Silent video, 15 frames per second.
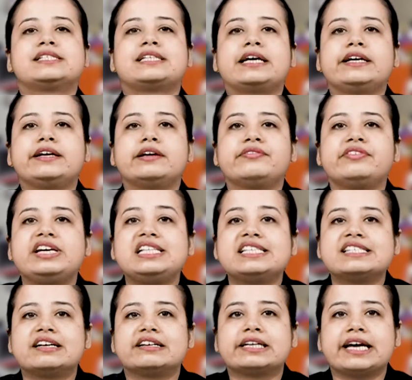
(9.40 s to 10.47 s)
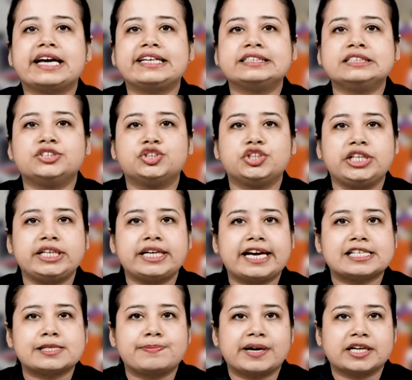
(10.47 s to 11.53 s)
study reveals circadian gene
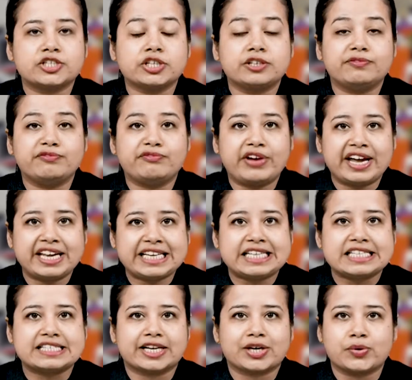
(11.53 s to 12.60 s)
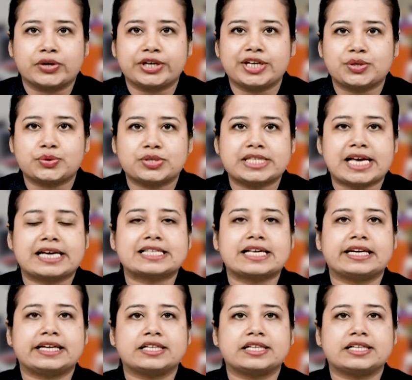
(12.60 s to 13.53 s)
expression varies according to sex and